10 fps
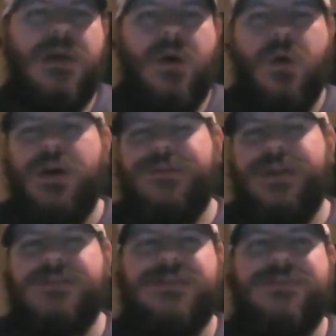or if
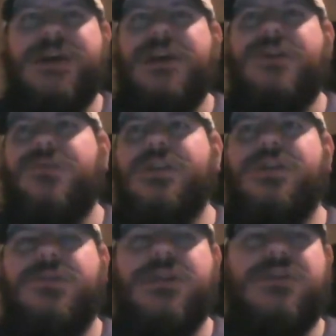there's some kind of really,
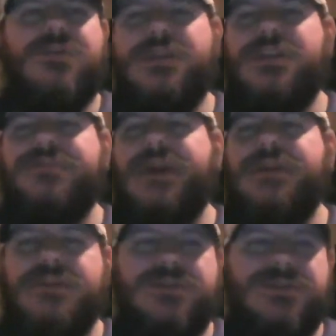really, really big
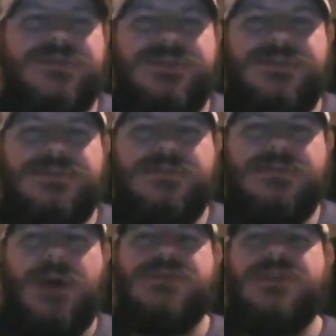news.
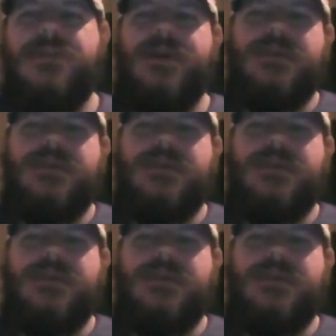I was going to make